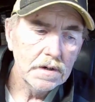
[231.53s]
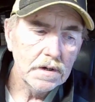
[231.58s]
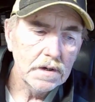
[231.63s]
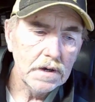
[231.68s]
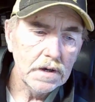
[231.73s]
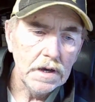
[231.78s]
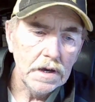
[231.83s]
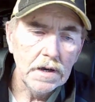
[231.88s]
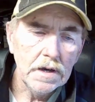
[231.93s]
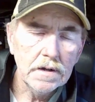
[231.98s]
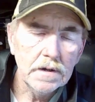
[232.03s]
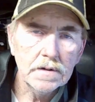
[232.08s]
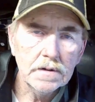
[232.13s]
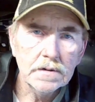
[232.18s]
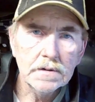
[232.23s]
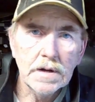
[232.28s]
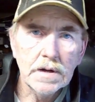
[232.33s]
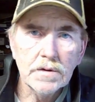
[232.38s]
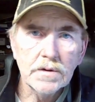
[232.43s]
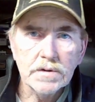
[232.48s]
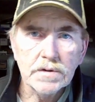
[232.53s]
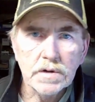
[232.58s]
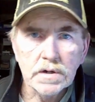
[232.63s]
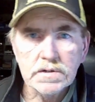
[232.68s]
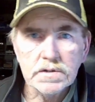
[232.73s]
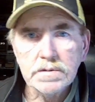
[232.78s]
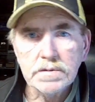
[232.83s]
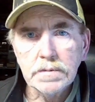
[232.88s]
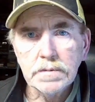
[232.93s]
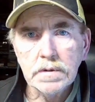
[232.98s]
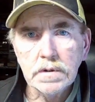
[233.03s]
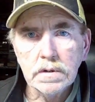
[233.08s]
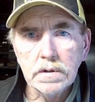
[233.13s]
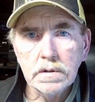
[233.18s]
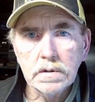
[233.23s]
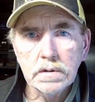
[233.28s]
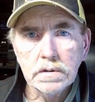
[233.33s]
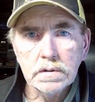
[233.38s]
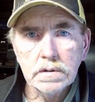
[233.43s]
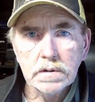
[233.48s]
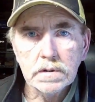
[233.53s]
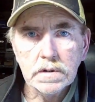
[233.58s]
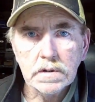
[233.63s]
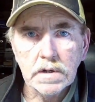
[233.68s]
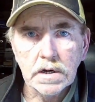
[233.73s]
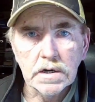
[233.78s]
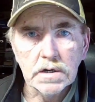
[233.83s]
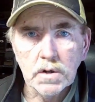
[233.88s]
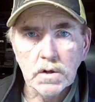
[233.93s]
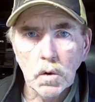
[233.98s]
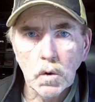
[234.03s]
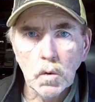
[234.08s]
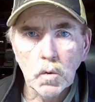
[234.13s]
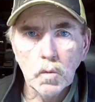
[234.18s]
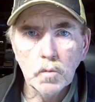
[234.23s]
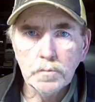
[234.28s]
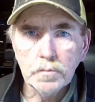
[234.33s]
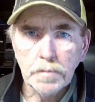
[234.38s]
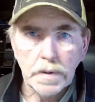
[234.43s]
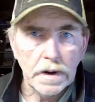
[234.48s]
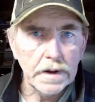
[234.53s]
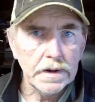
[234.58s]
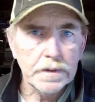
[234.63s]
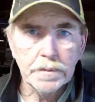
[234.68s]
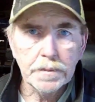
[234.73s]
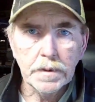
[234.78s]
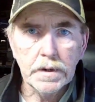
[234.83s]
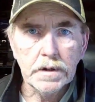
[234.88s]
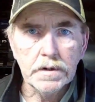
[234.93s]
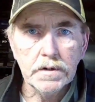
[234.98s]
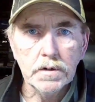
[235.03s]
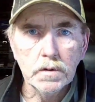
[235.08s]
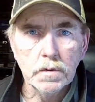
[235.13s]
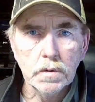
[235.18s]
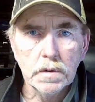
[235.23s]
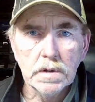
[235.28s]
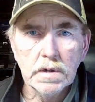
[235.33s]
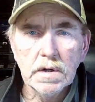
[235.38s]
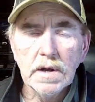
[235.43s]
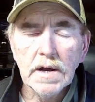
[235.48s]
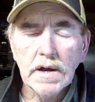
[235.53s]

and now the customer can go buy a brand new one.